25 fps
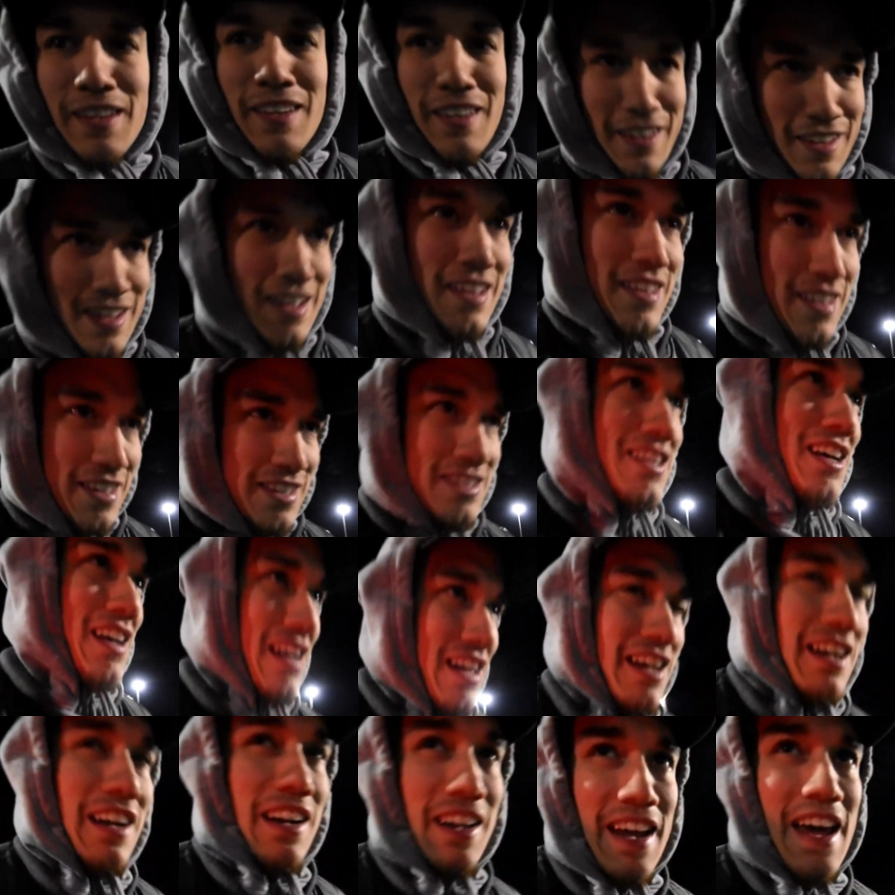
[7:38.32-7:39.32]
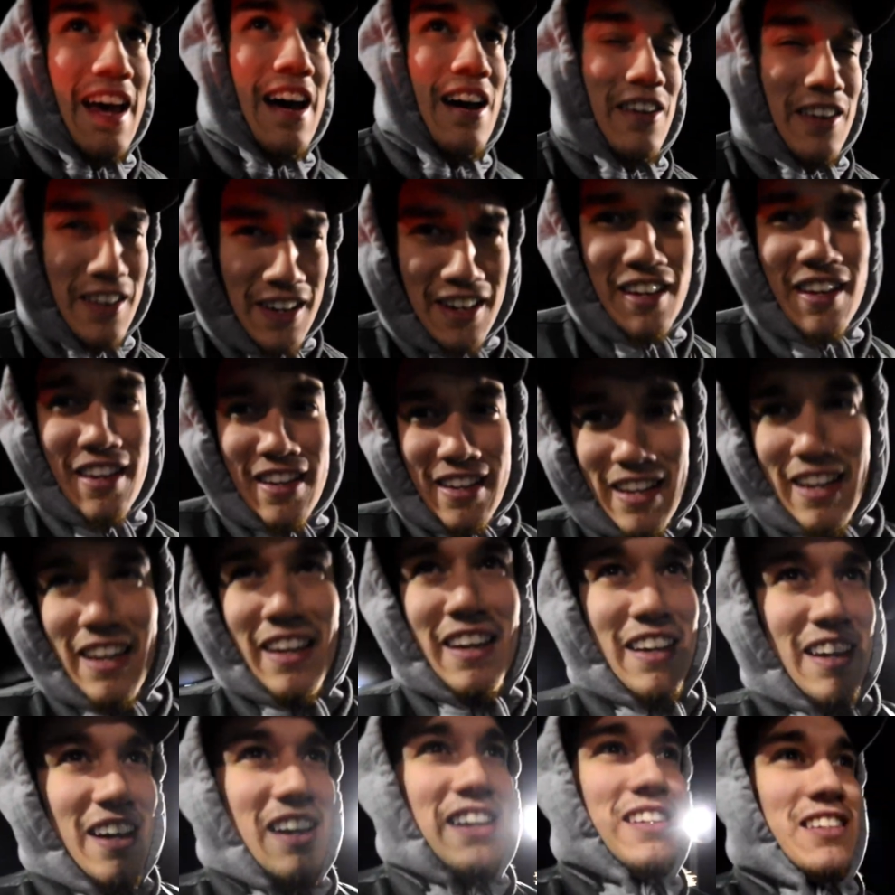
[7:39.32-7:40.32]
And then tighten it down
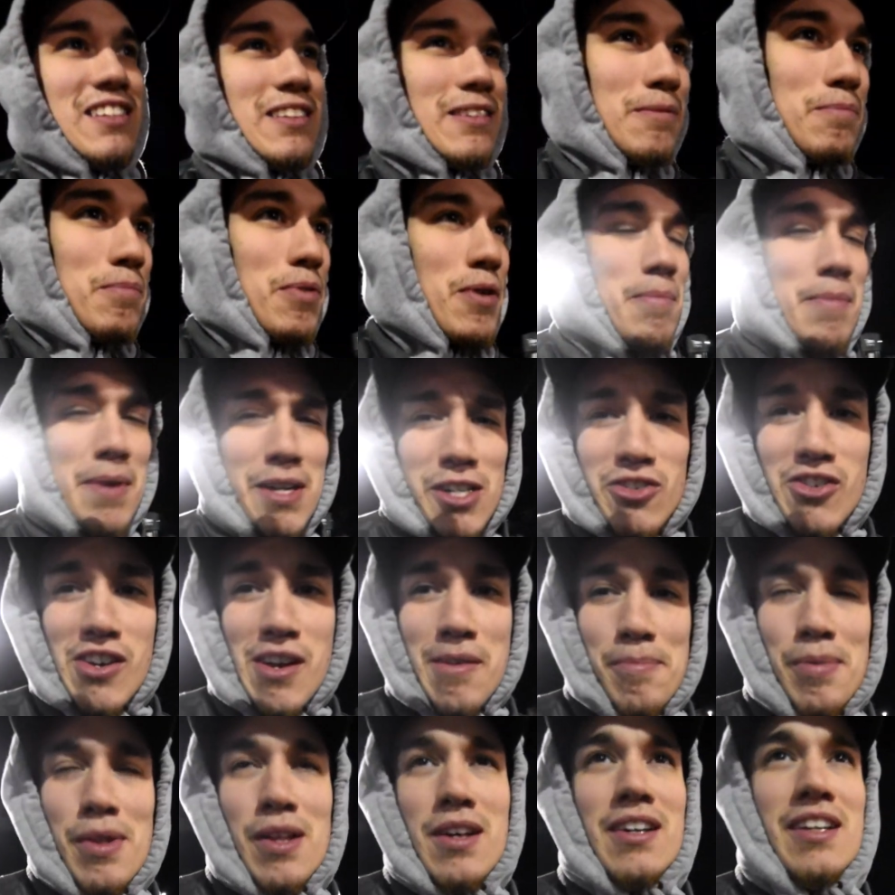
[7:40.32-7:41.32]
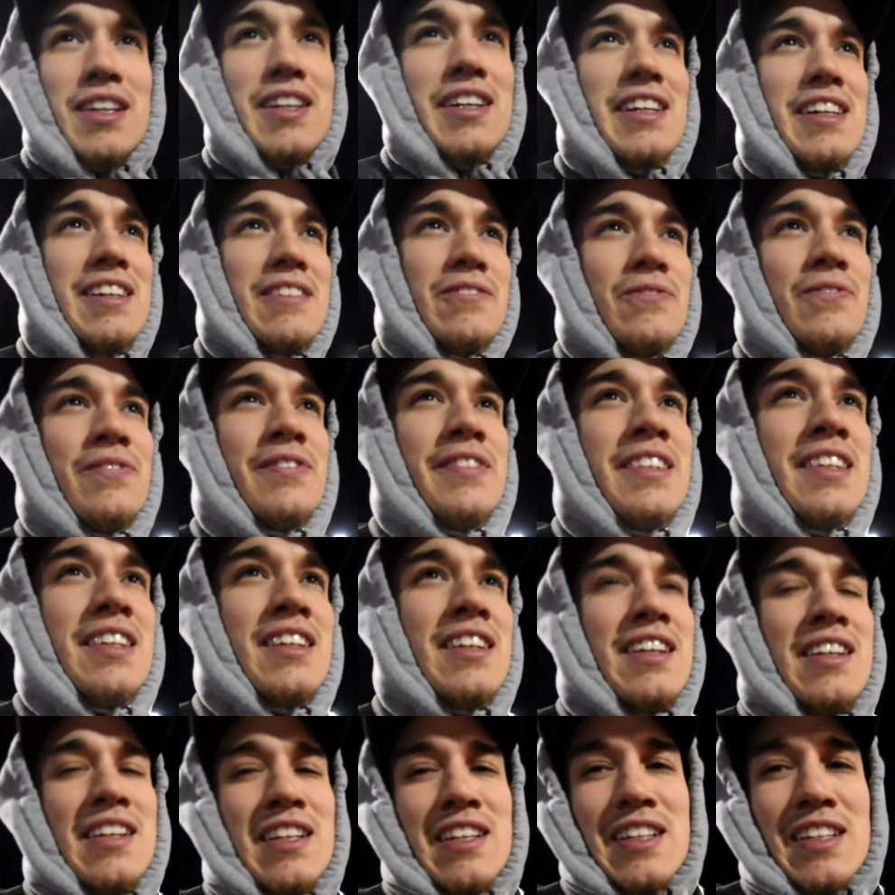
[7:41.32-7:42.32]
and put my drain plug in,
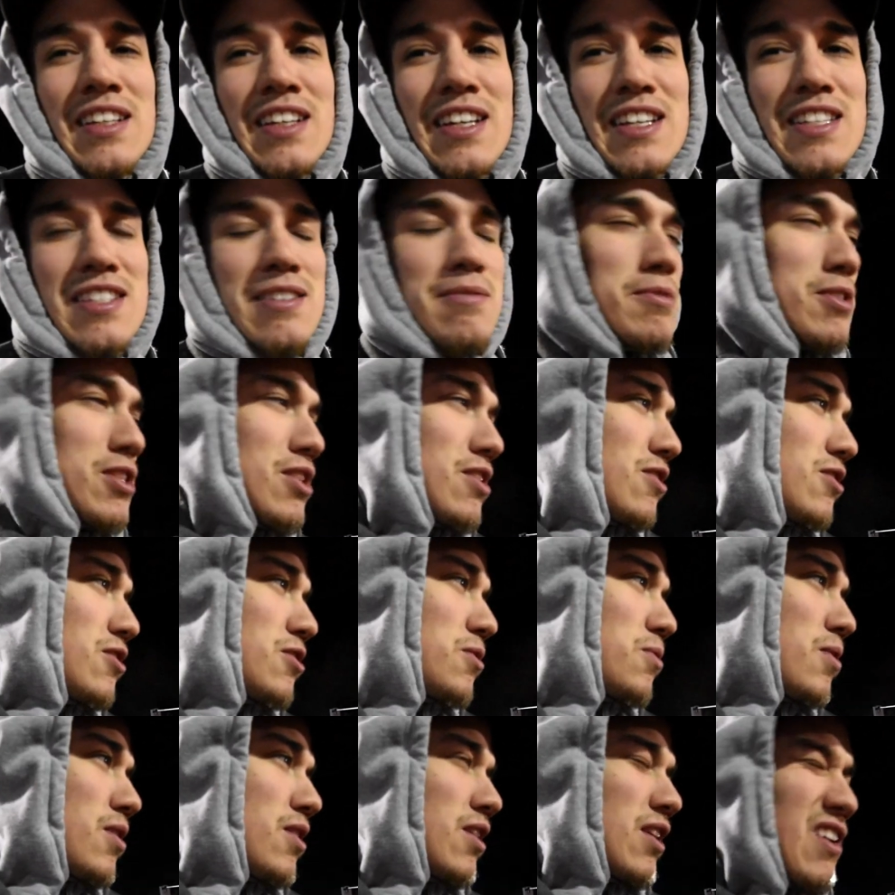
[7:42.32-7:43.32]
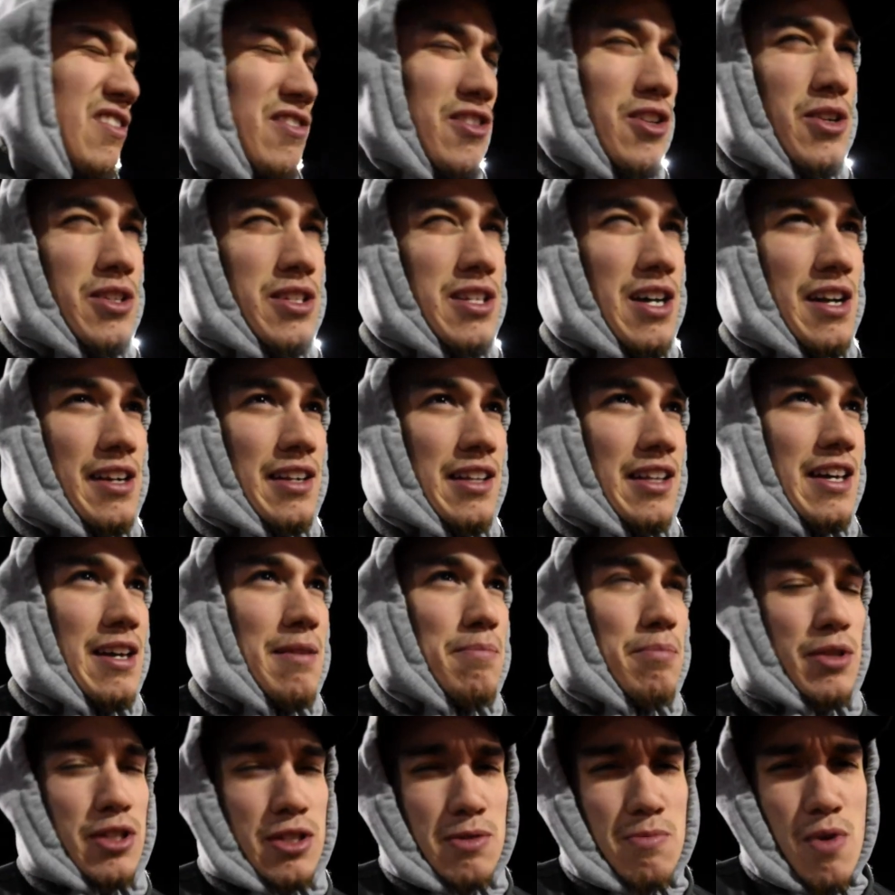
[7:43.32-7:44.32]
get some serious work, even though it's kind of
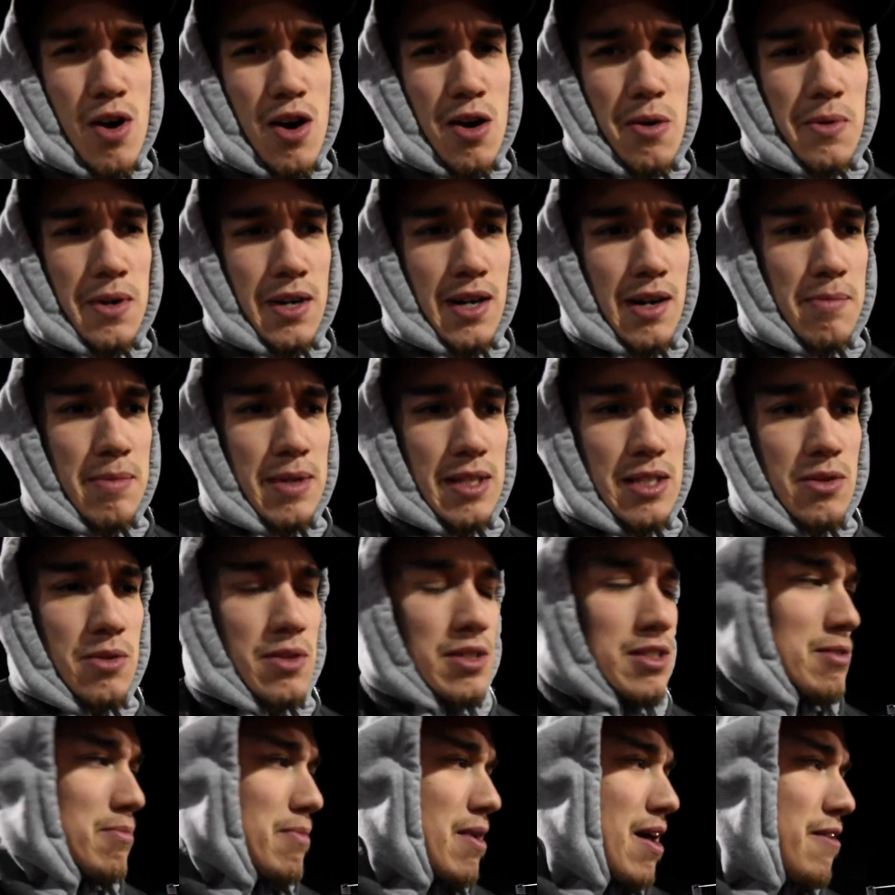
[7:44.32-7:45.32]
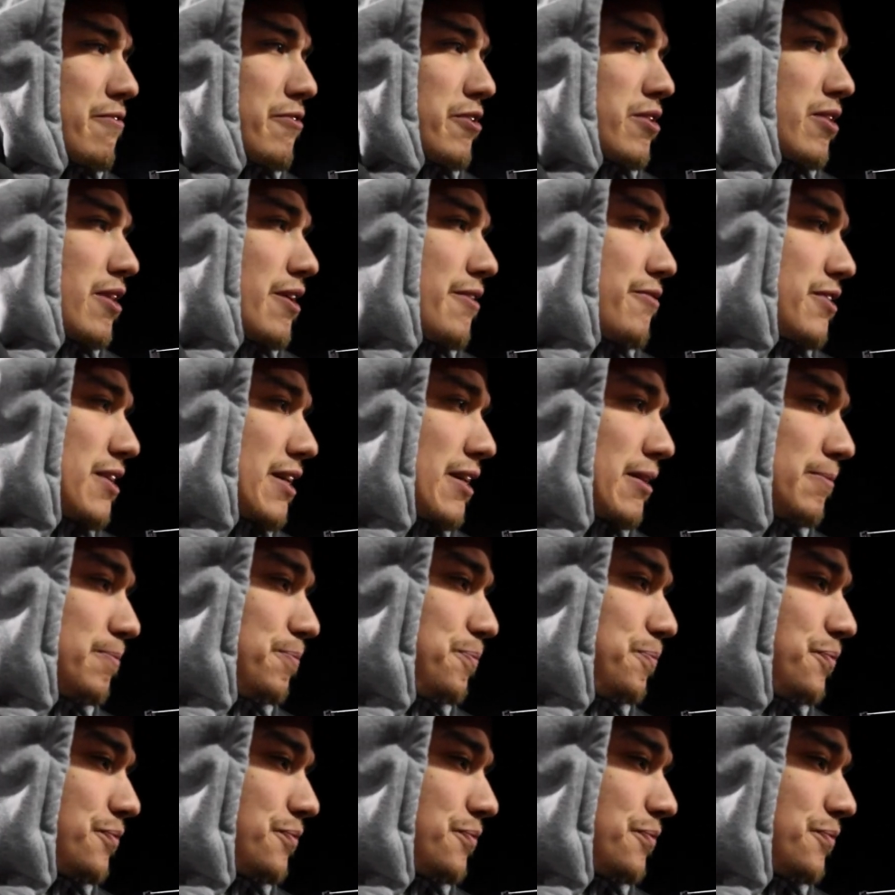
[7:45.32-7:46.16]
late, but tomorrow we're gonna be doing some heavy lifting.